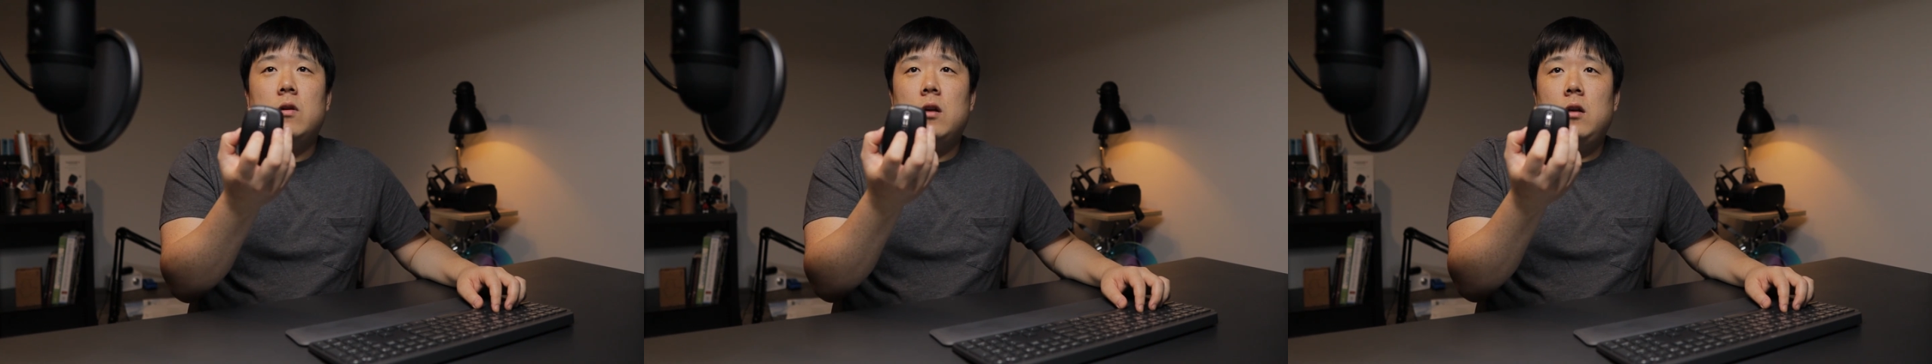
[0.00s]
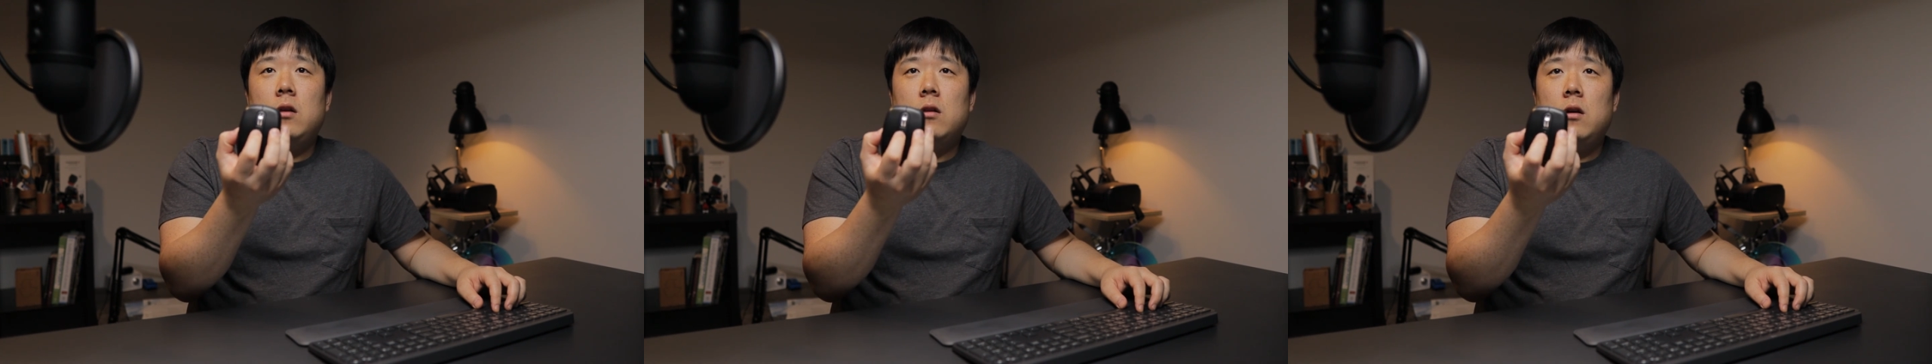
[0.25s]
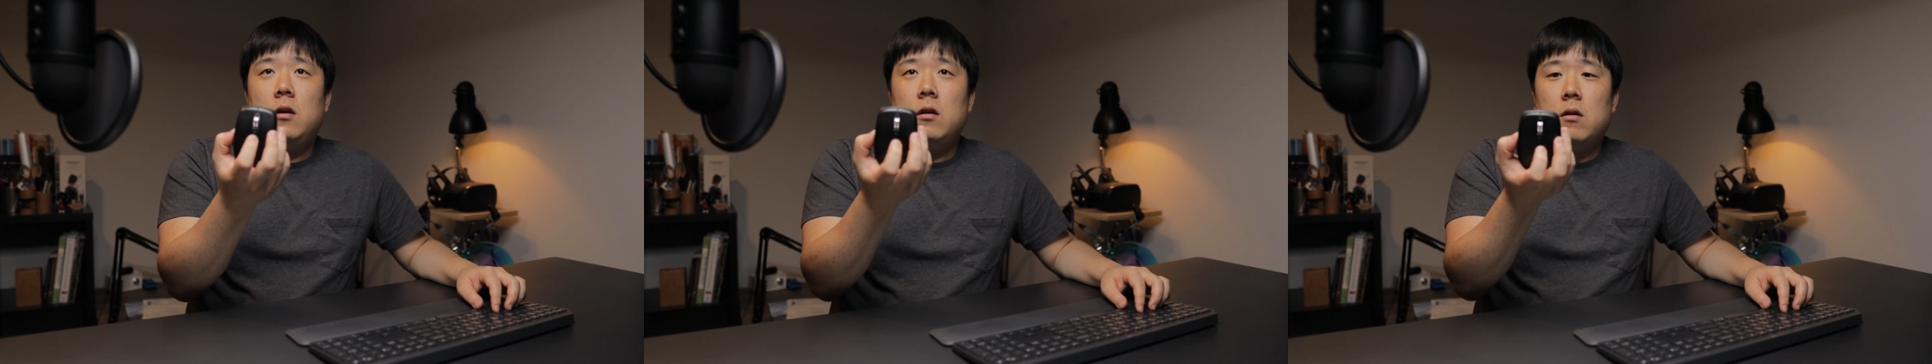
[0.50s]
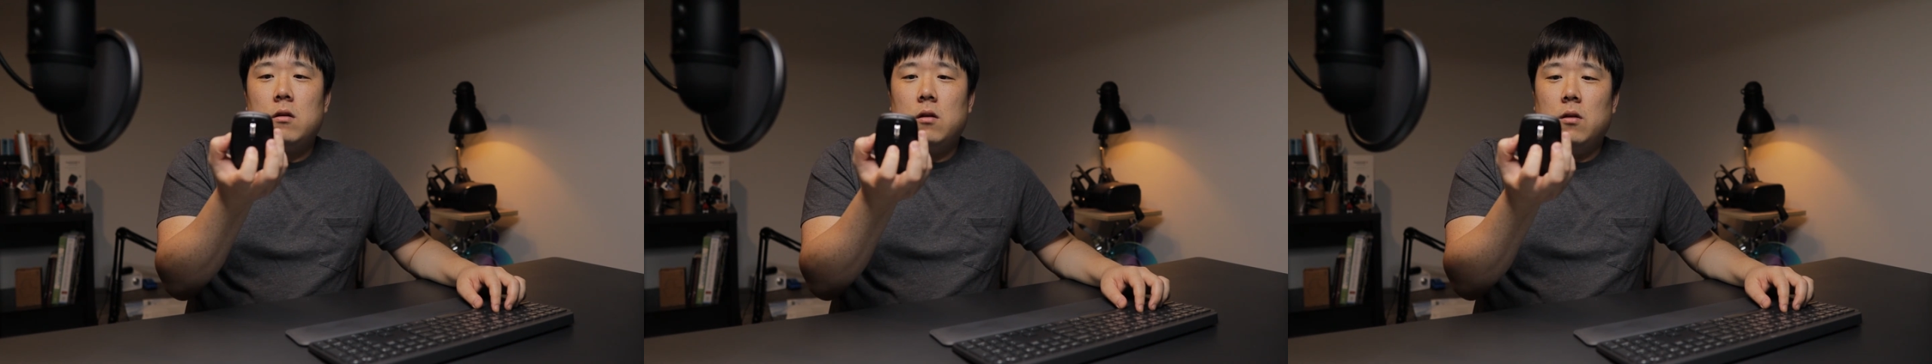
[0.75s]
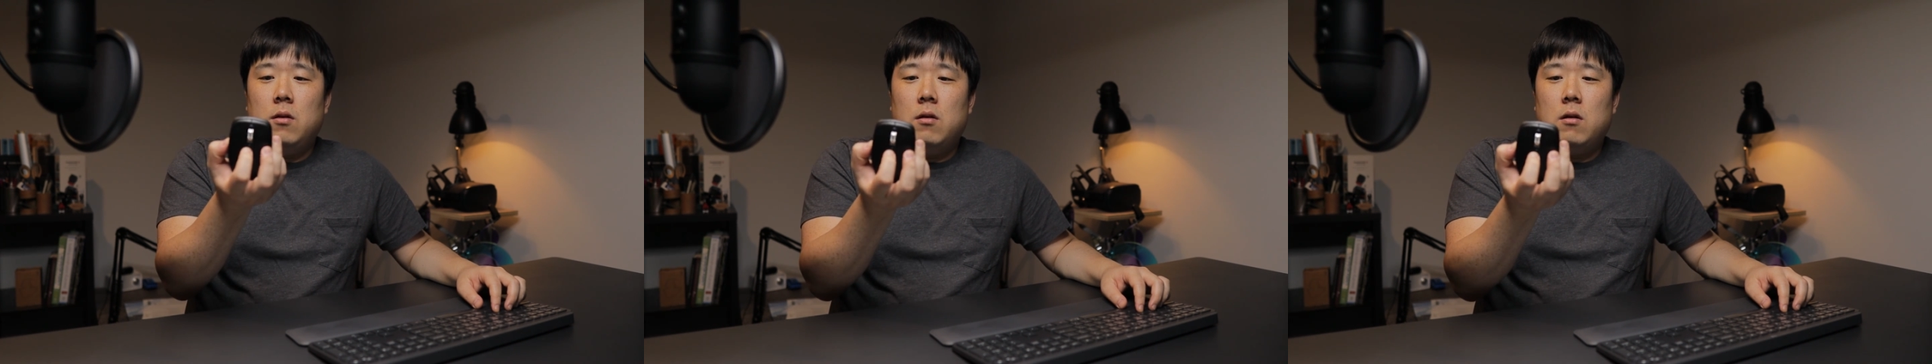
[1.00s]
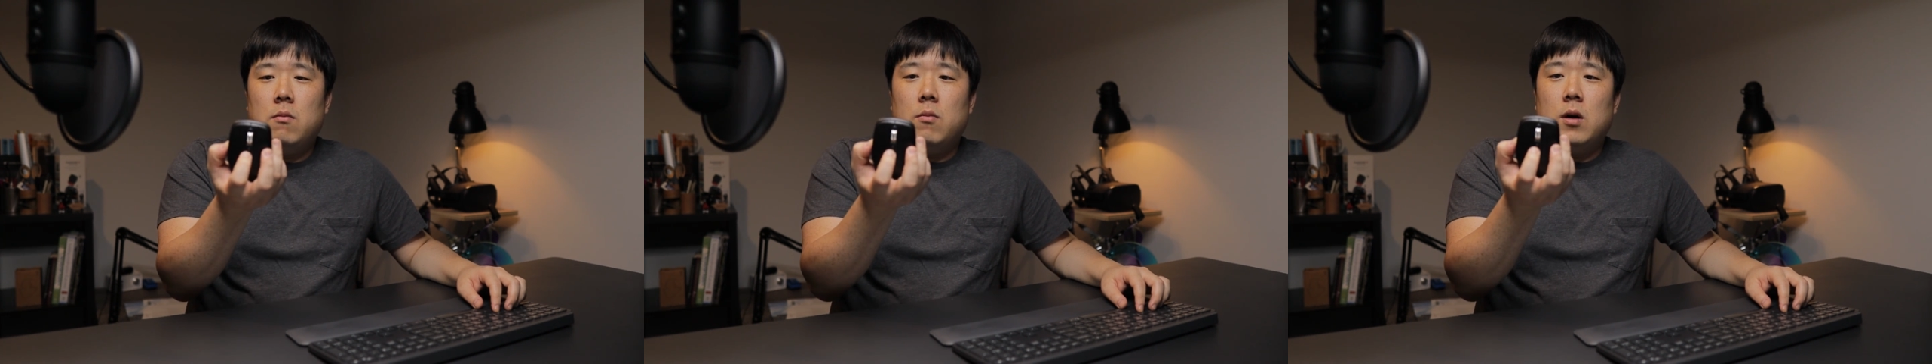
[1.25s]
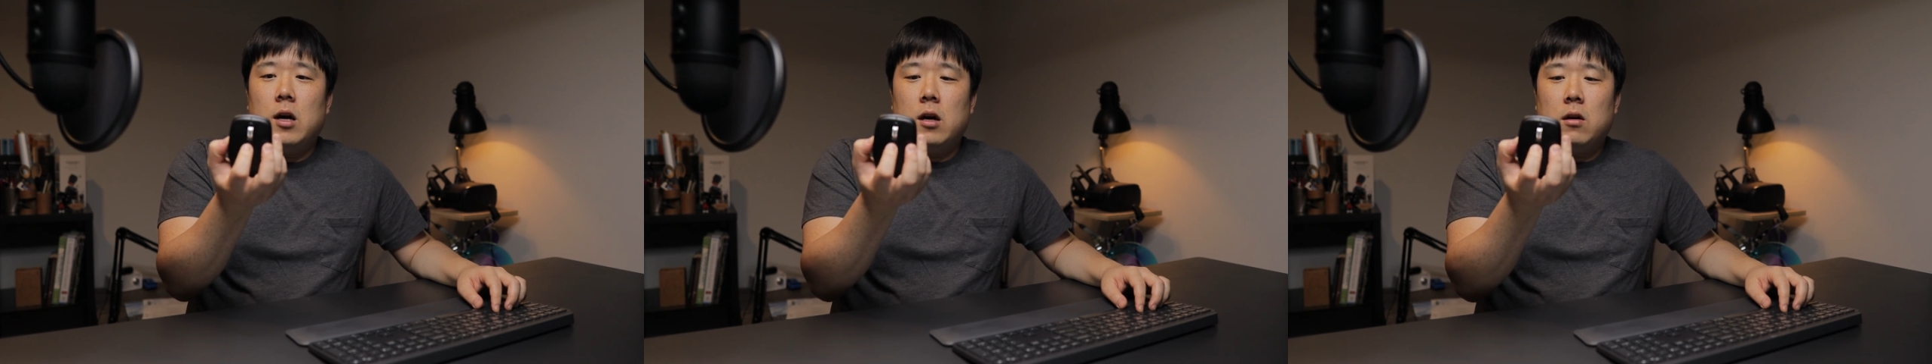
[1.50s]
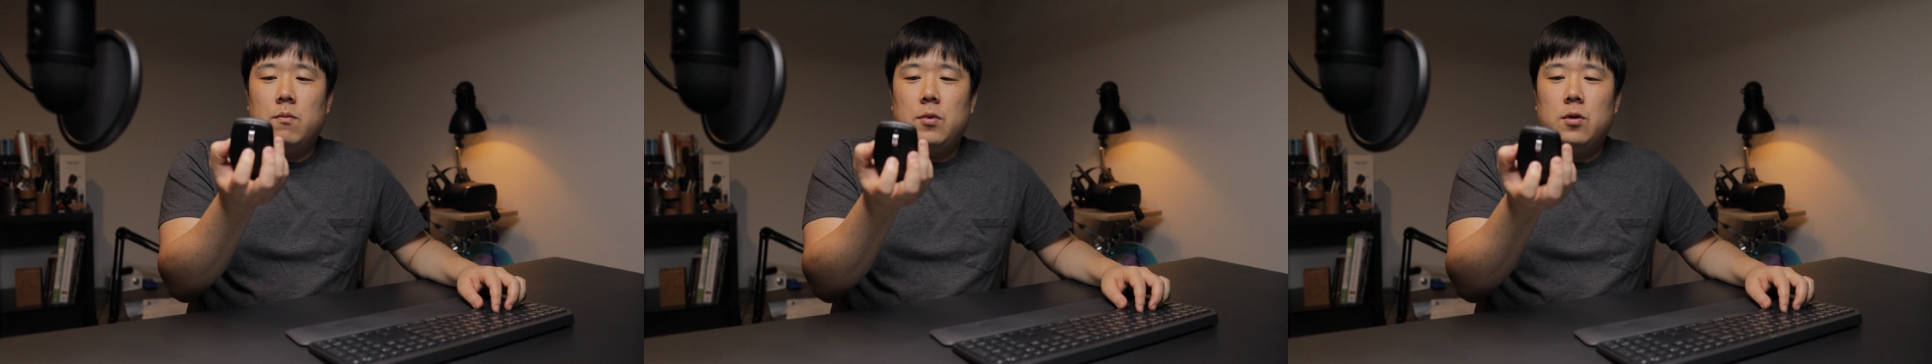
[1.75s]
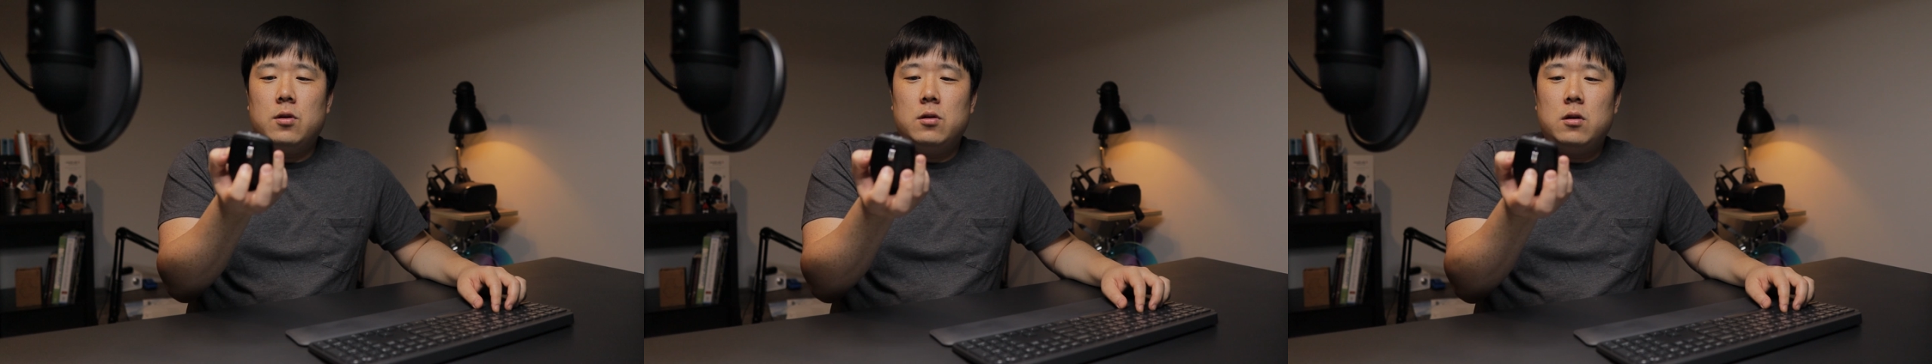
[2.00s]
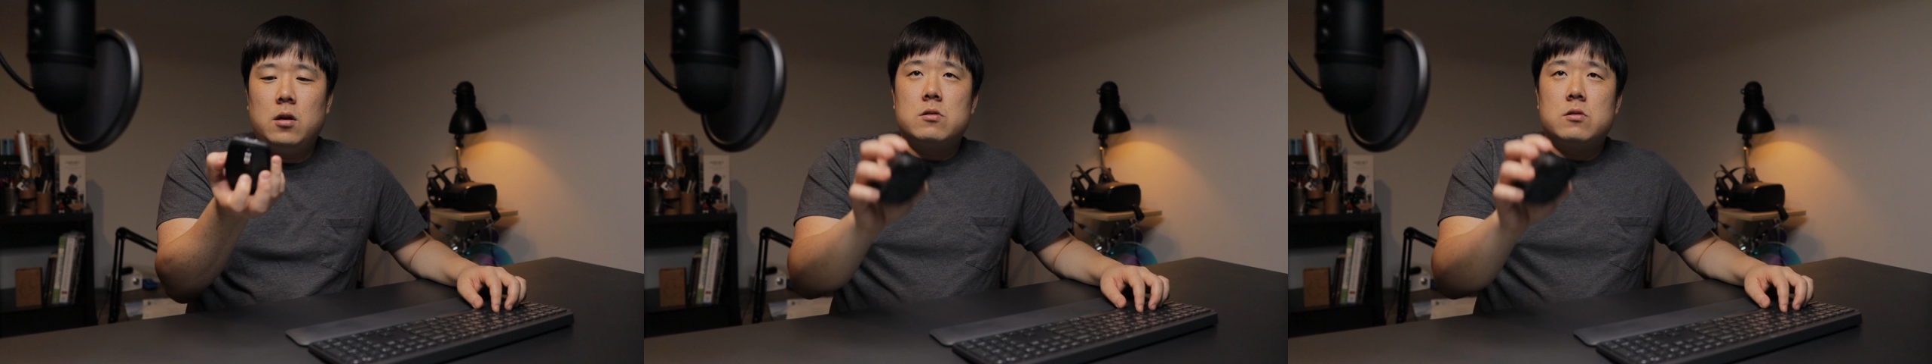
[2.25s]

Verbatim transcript: anything on my computer.